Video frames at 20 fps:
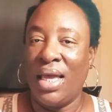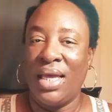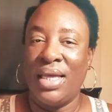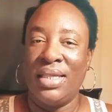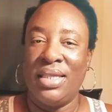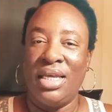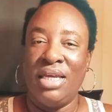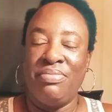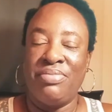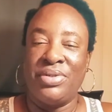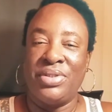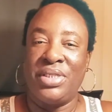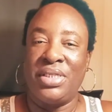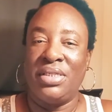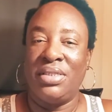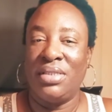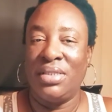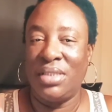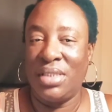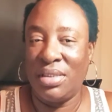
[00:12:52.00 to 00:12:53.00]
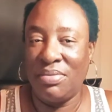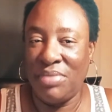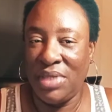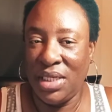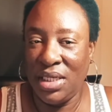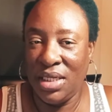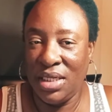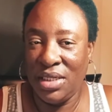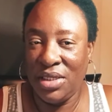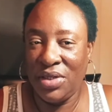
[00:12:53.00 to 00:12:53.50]
they pretended to
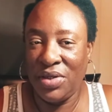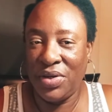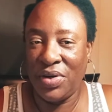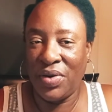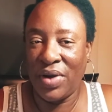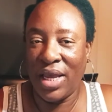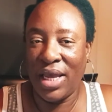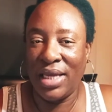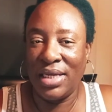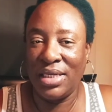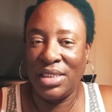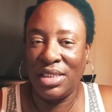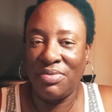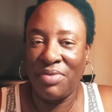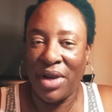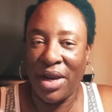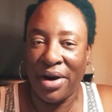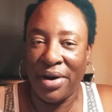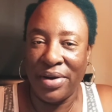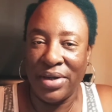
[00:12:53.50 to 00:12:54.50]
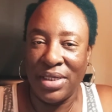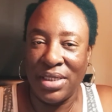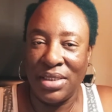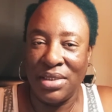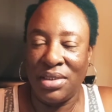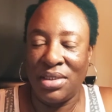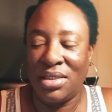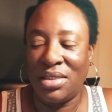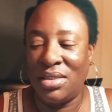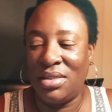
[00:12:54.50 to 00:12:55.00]
be, you know, Annie's
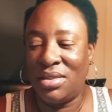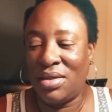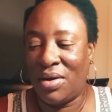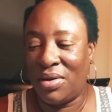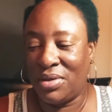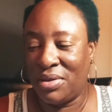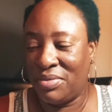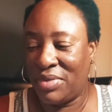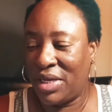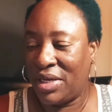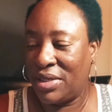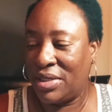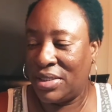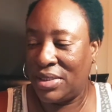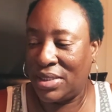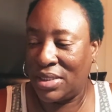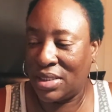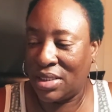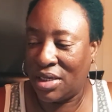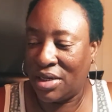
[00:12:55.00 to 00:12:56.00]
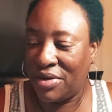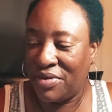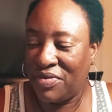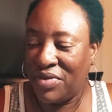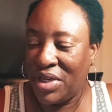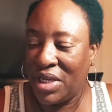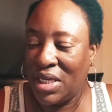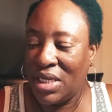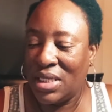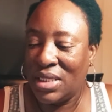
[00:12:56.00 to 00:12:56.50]
parents and all of that good stuff.
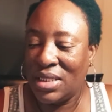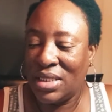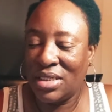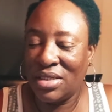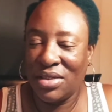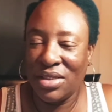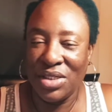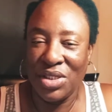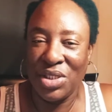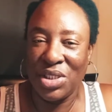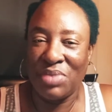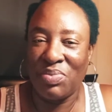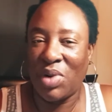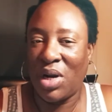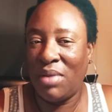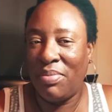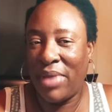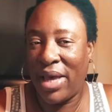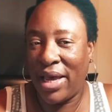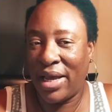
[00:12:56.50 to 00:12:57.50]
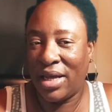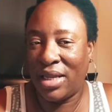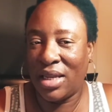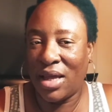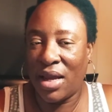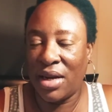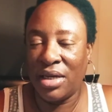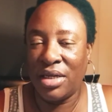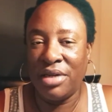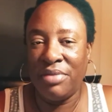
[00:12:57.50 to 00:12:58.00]
So it just brought back a
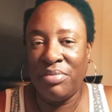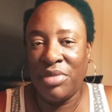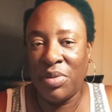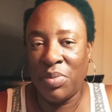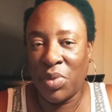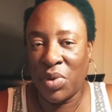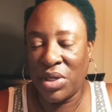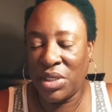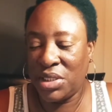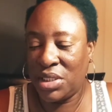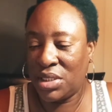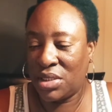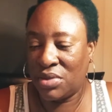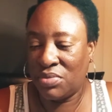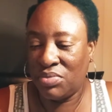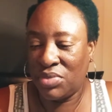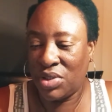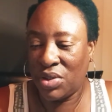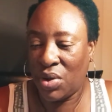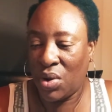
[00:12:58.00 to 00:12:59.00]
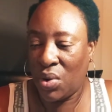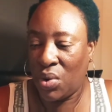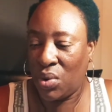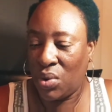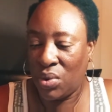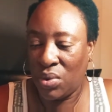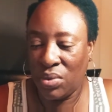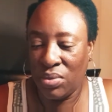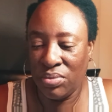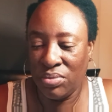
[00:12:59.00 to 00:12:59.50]
lot of good memories, the
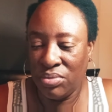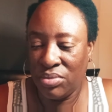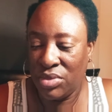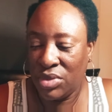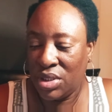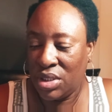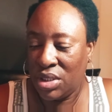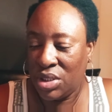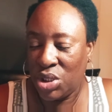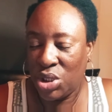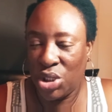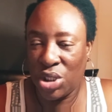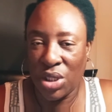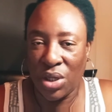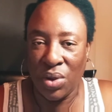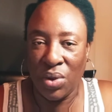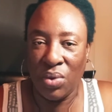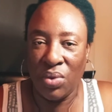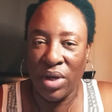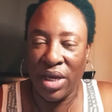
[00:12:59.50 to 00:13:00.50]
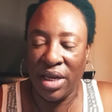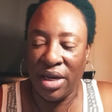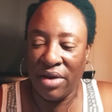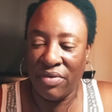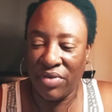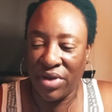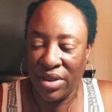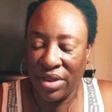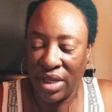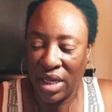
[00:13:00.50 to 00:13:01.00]
whole show and
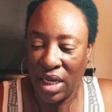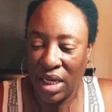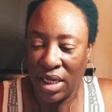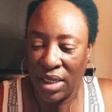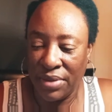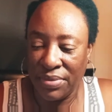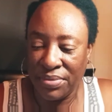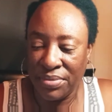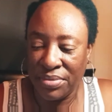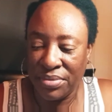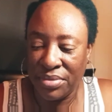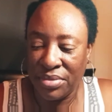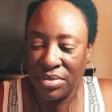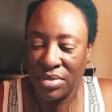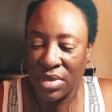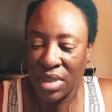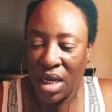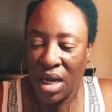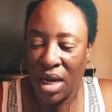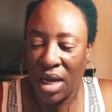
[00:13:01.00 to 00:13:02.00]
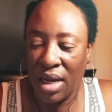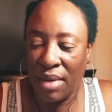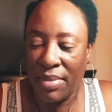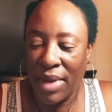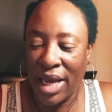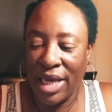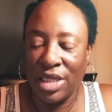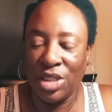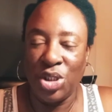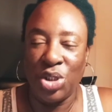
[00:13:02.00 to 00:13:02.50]
everything.
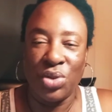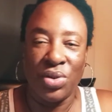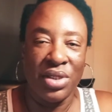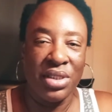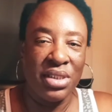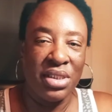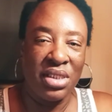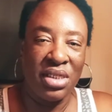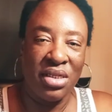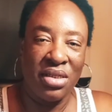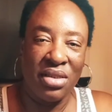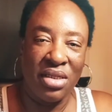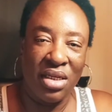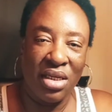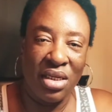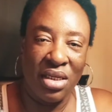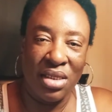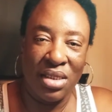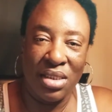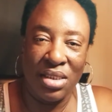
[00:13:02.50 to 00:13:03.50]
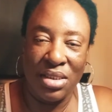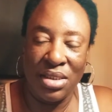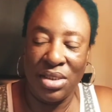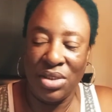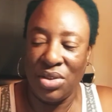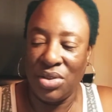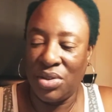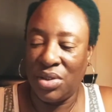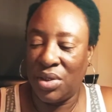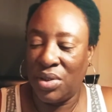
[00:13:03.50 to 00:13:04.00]
I enjoyed seeing the
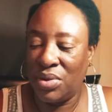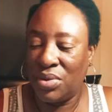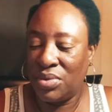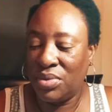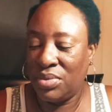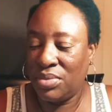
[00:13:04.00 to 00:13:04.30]
kids, you know,